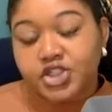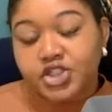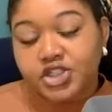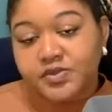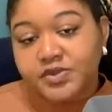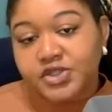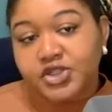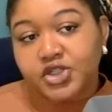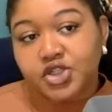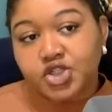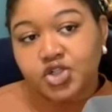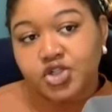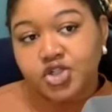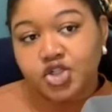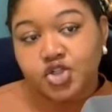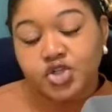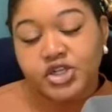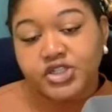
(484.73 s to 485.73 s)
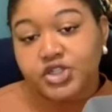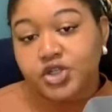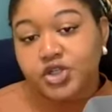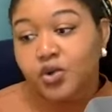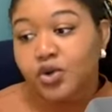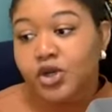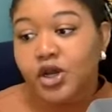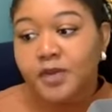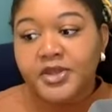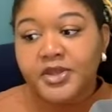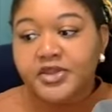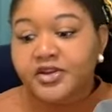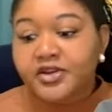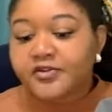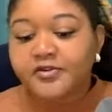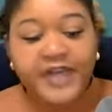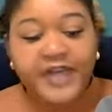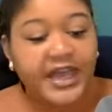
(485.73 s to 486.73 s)
Just because you're stressed, don't come in
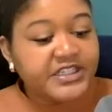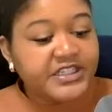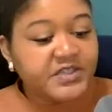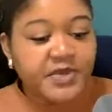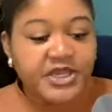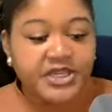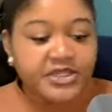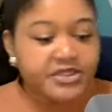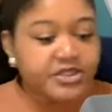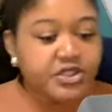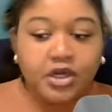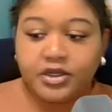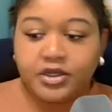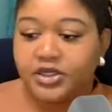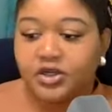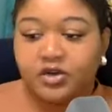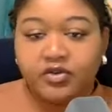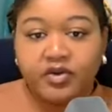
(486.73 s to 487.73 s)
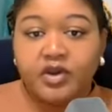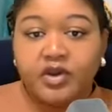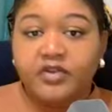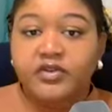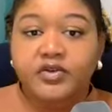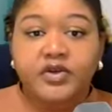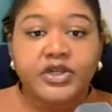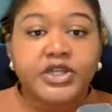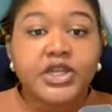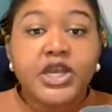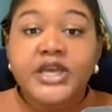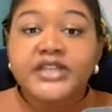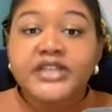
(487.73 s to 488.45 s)
there fast paced, talking over everyone,